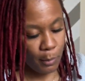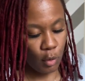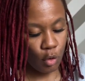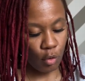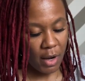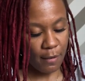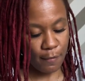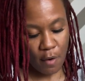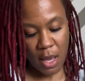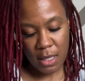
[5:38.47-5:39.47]
great
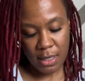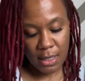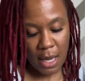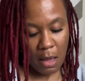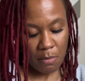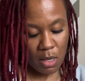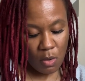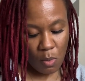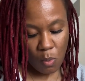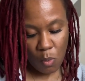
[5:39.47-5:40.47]
friends got me
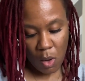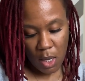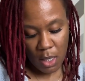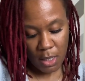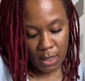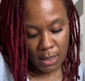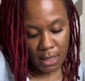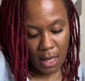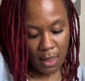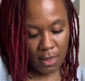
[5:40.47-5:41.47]
was
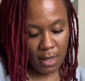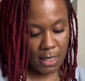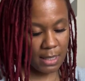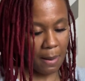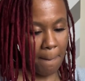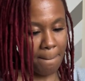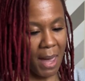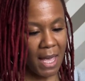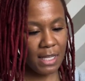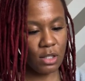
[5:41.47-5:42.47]
this
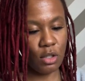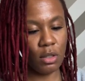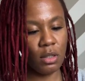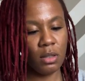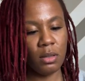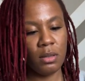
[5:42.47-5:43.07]
master